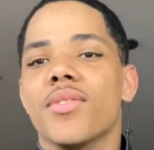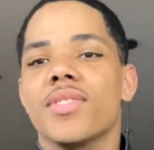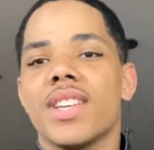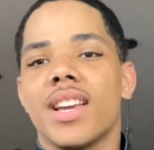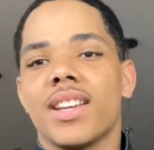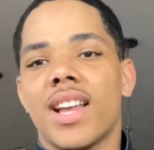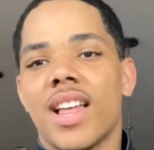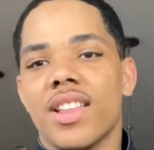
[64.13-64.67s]
of
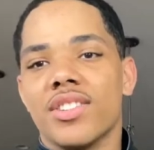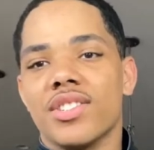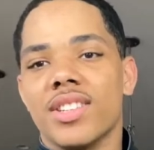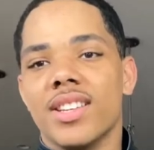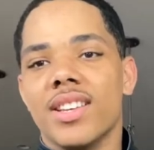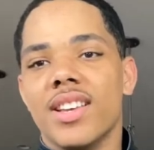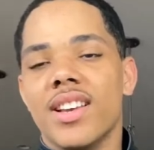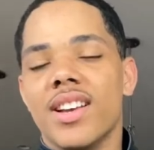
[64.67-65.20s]

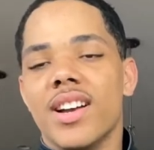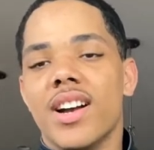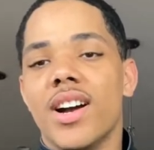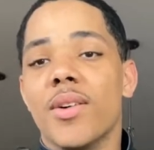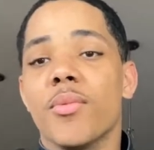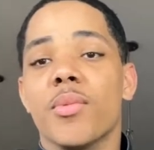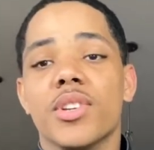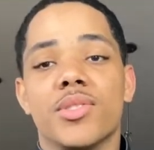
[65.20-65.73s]
technology,
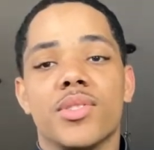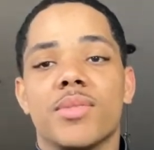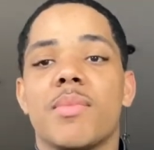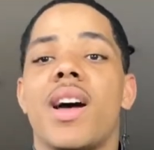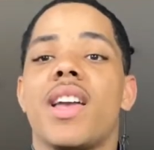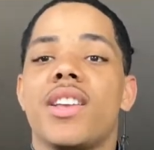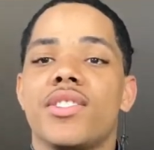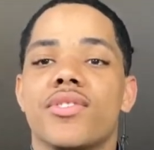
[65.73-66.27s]
um, which was
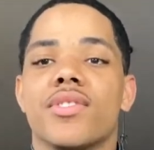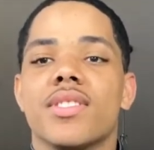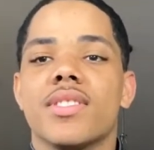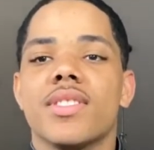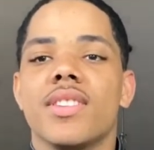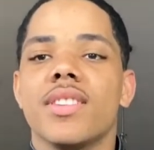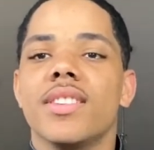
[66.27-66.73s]
my interest.